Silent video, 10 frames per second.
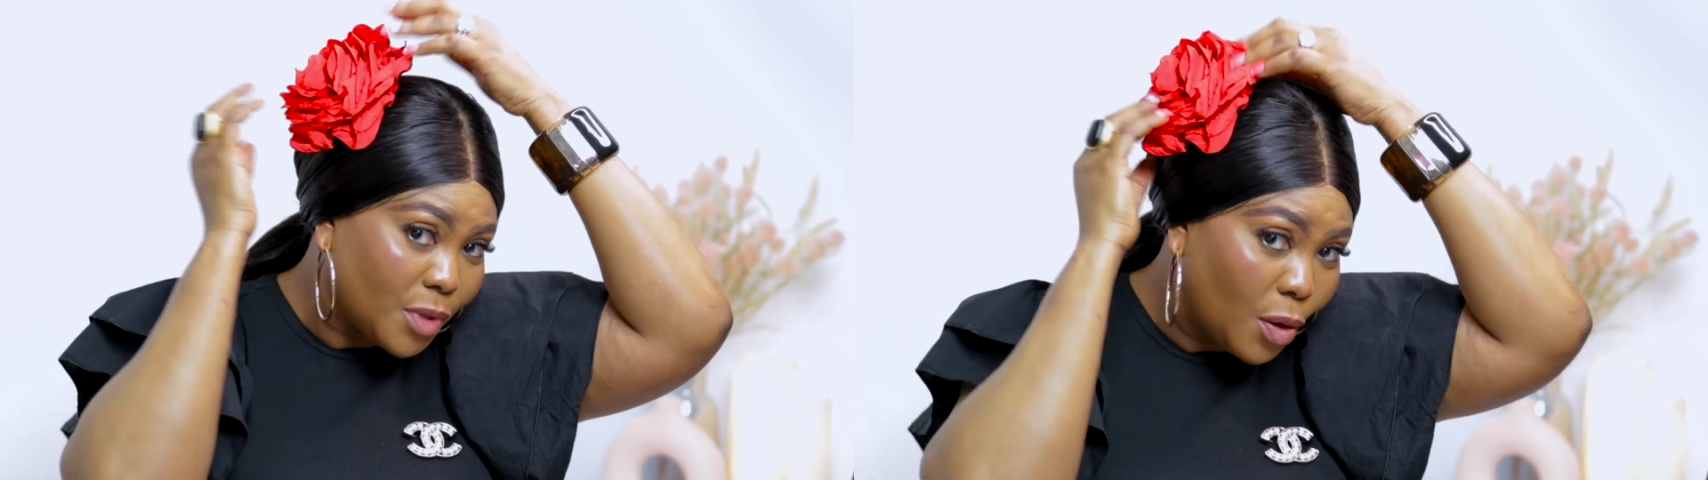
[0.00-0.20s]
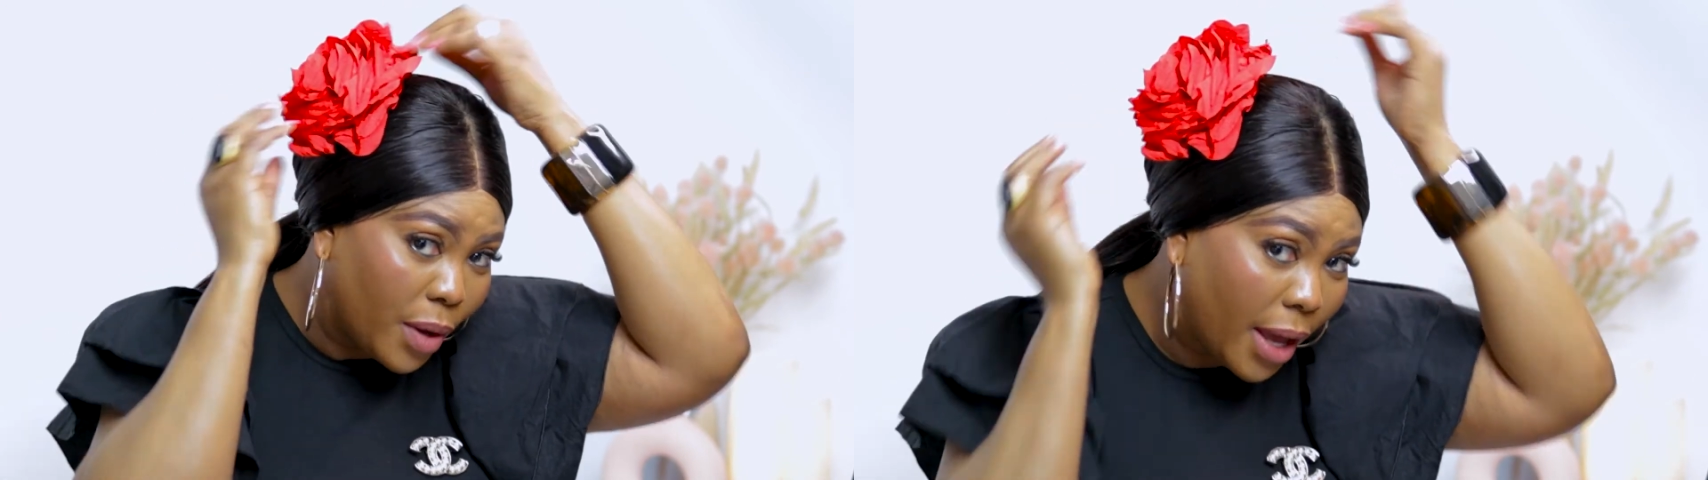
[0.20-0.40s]

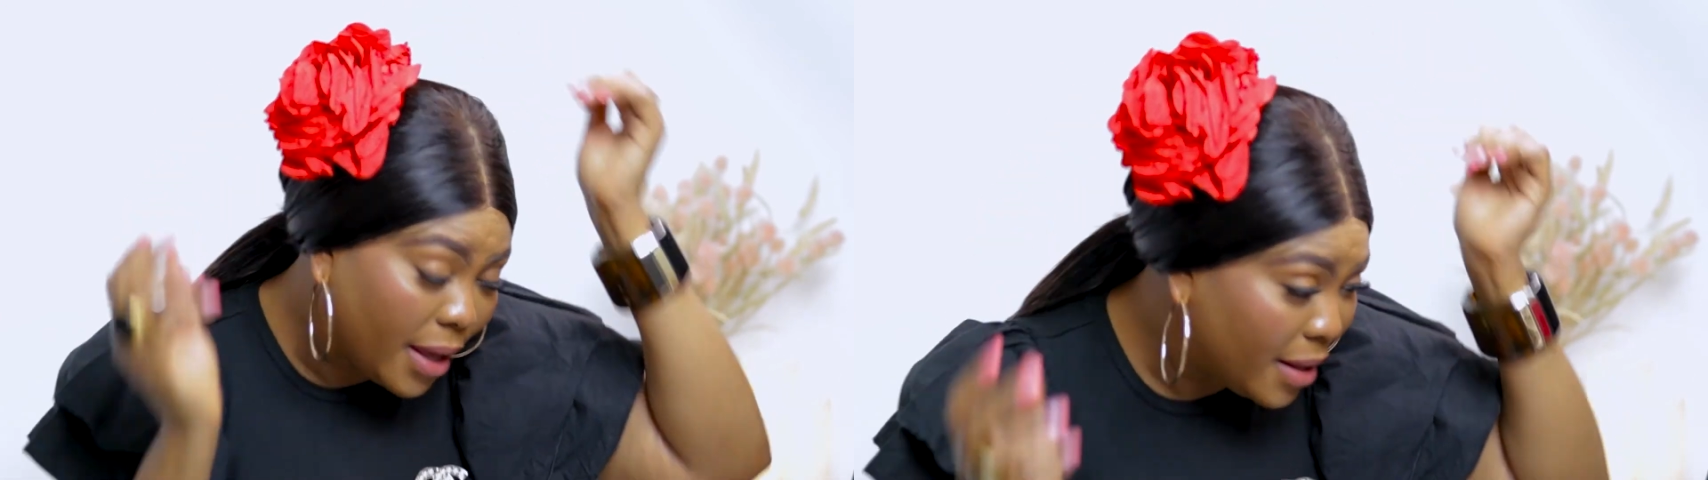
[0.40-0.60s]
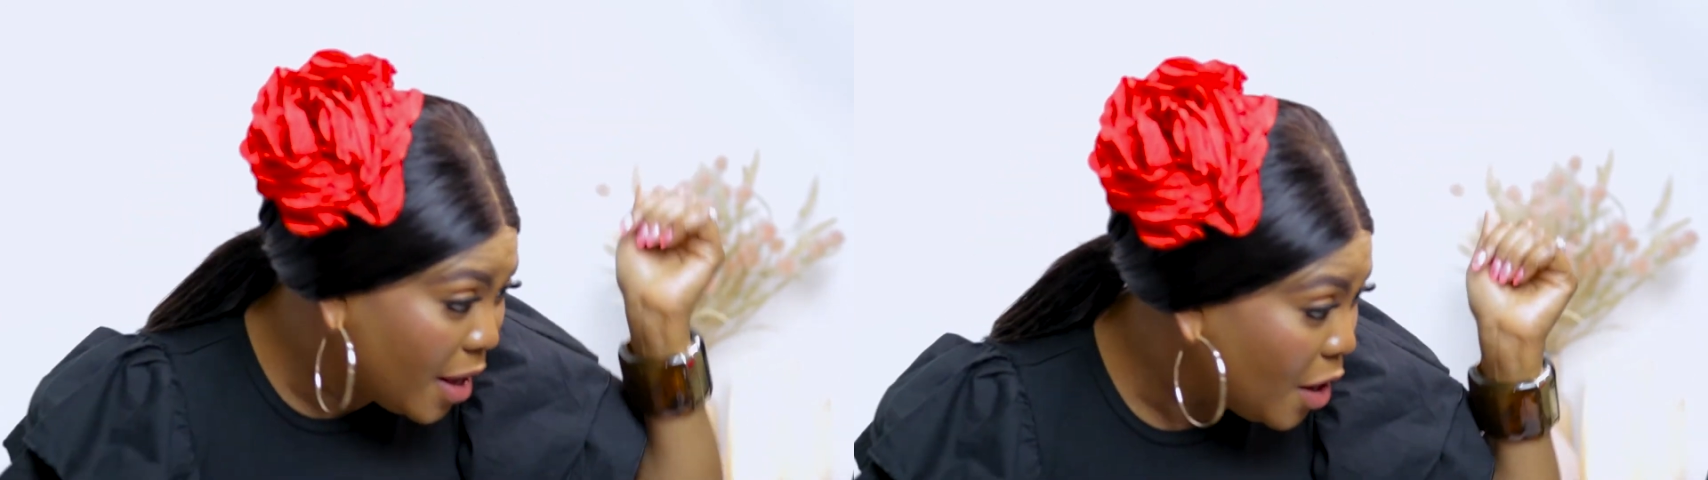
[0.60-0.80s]

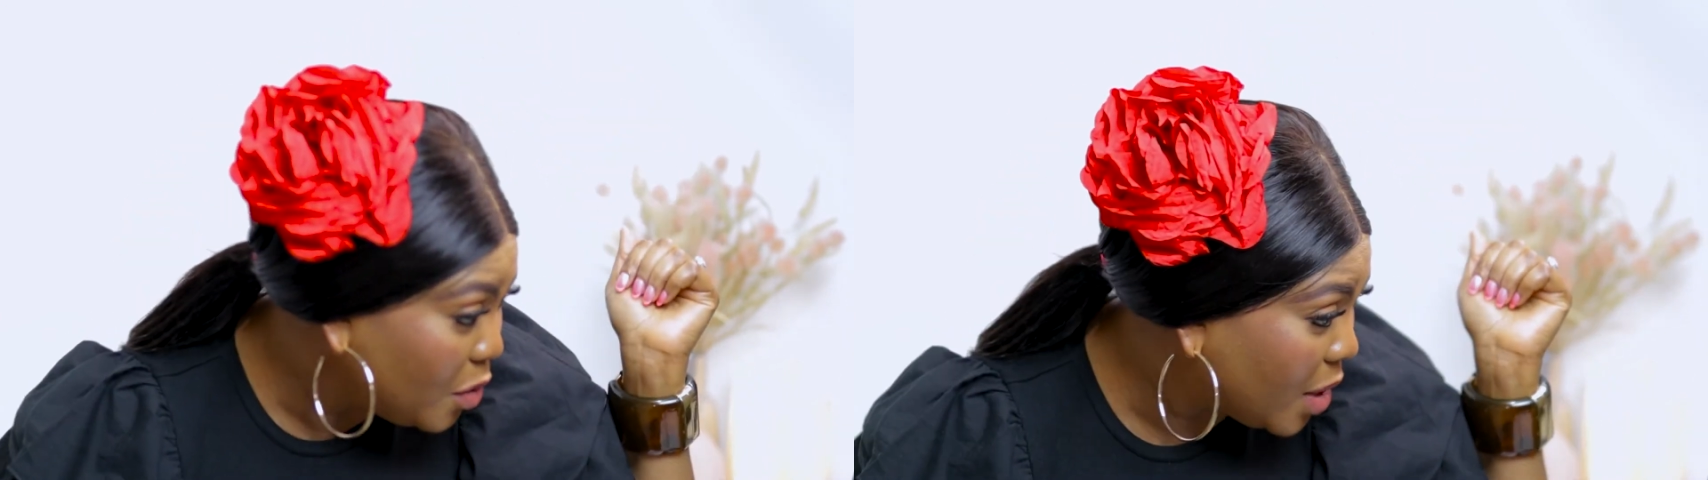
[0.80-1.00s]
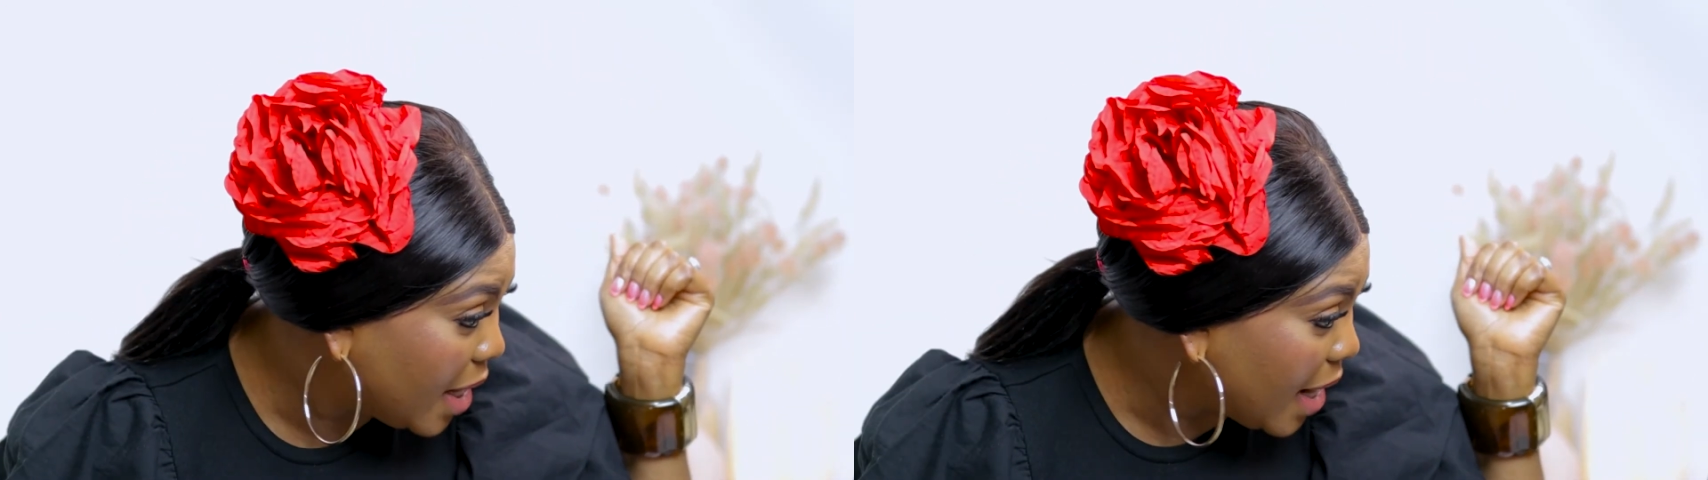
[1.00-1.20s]
Okay,
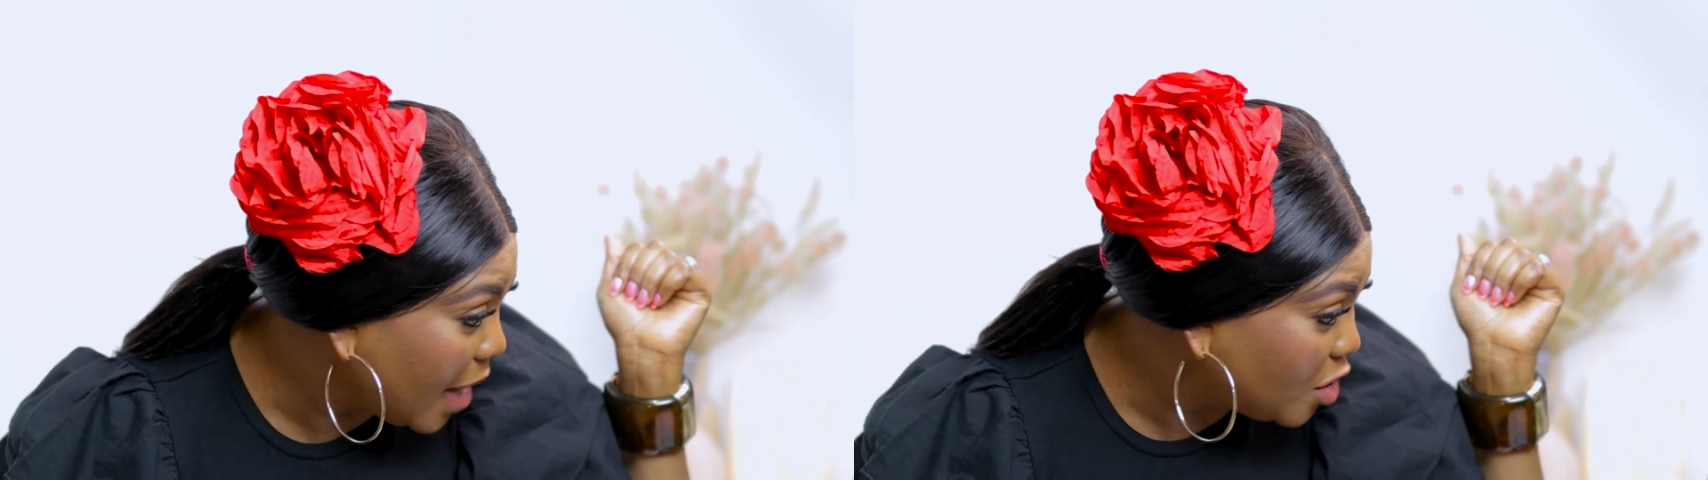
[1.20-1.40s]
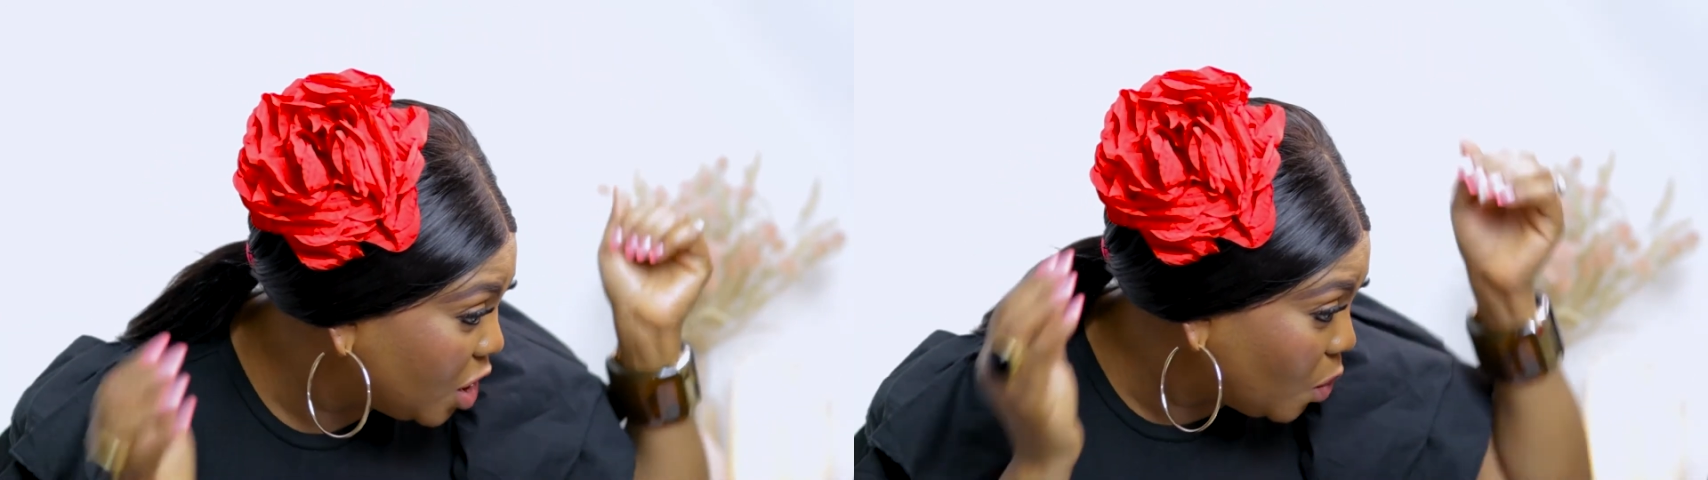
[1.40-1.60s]
you can
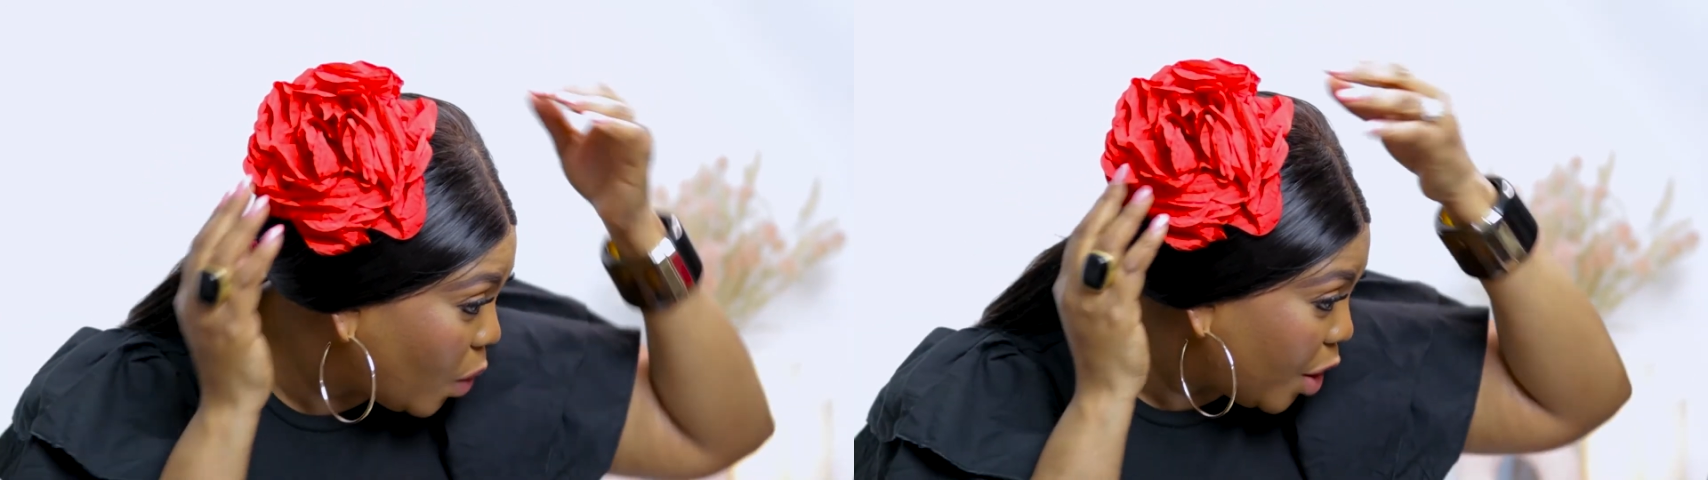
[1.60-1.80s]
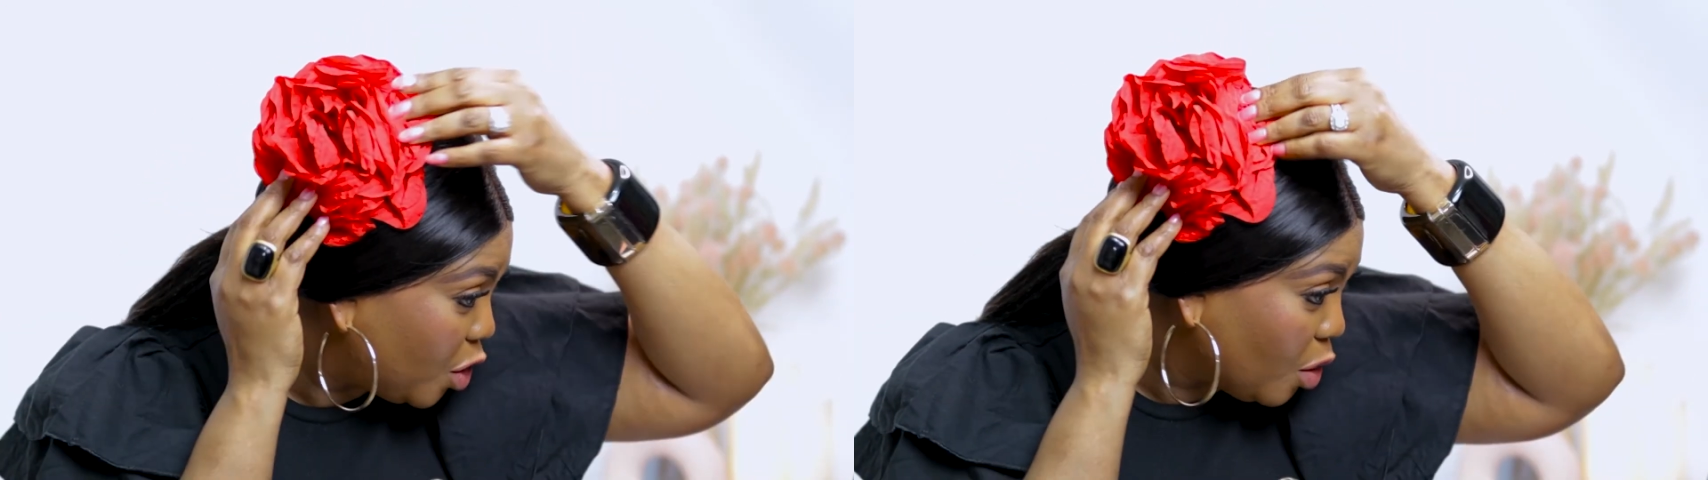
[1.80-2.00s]
actually
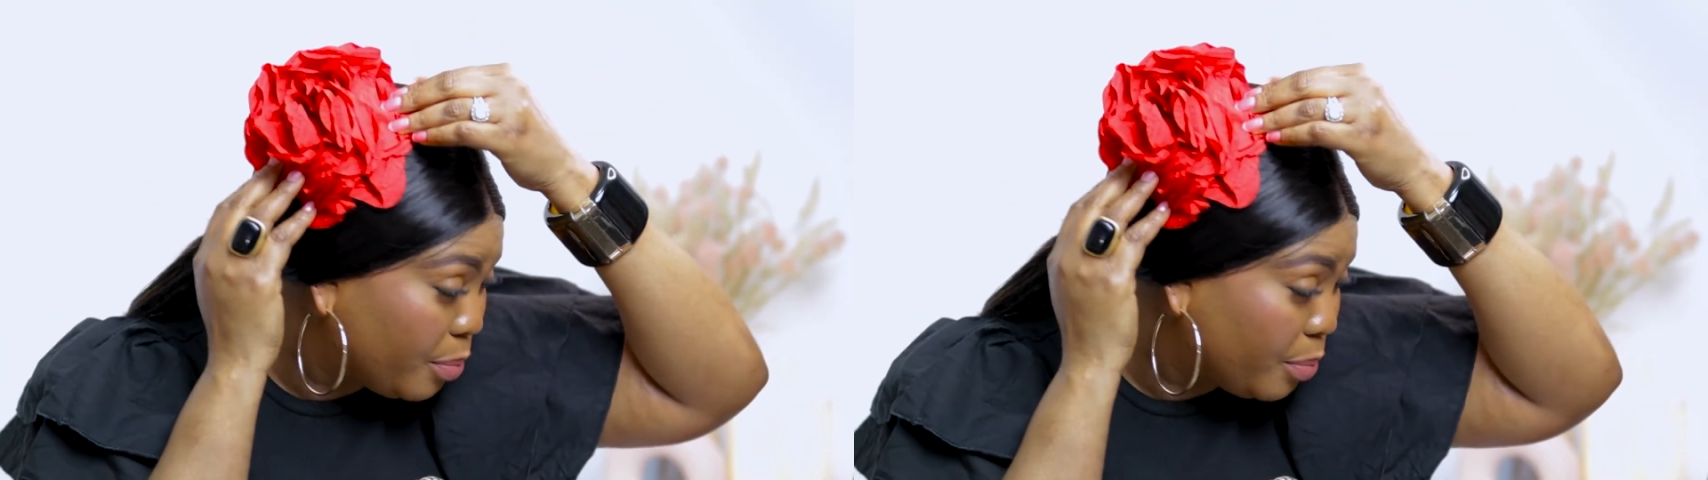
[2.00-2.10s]
wear your